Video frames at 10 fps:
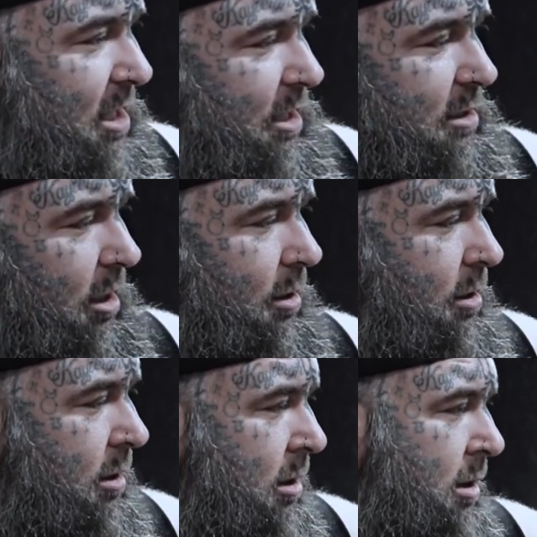get it done.
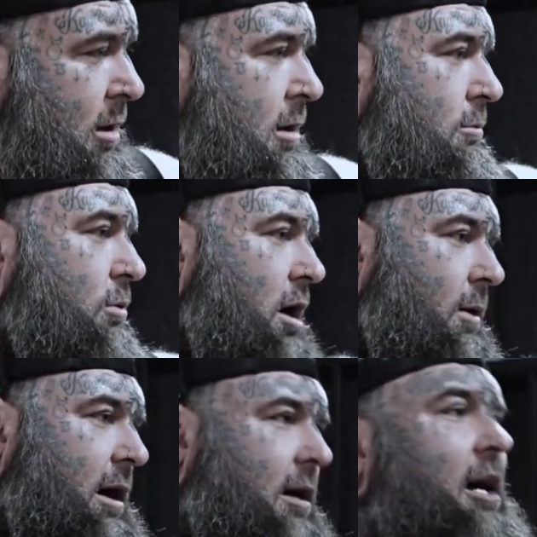We'll go
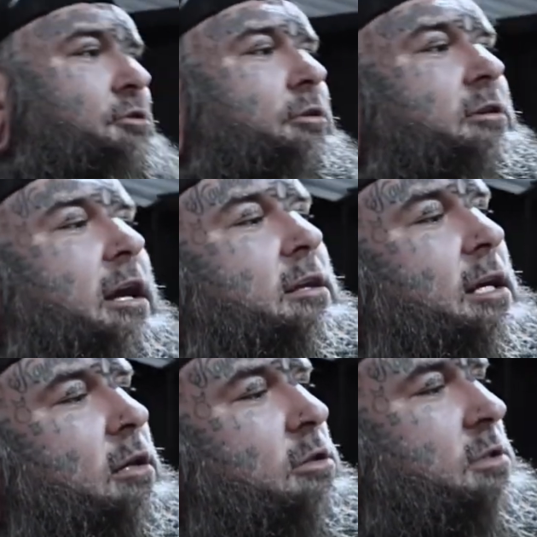110
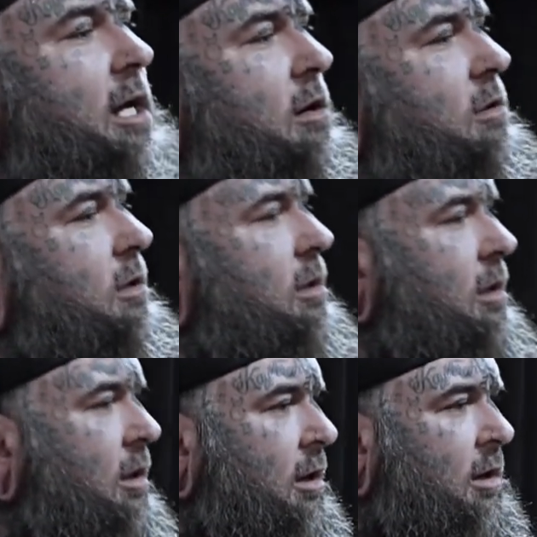kilos now.
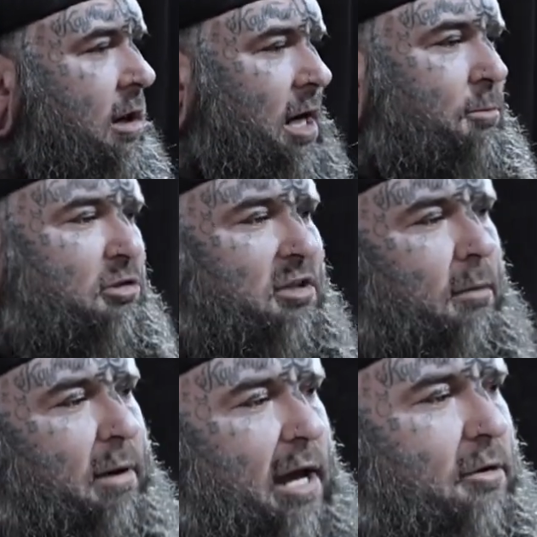And I'm using a
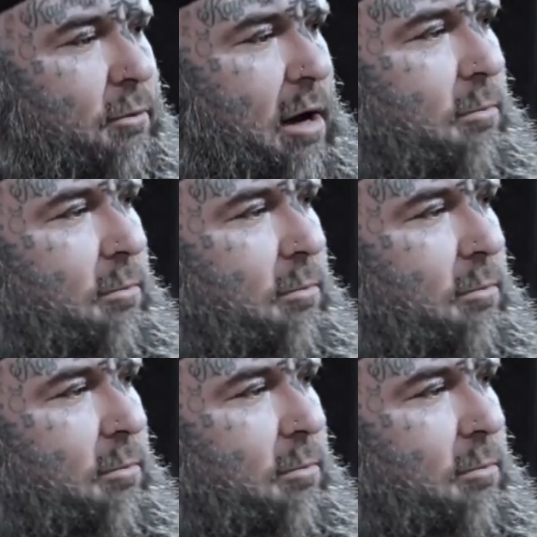band around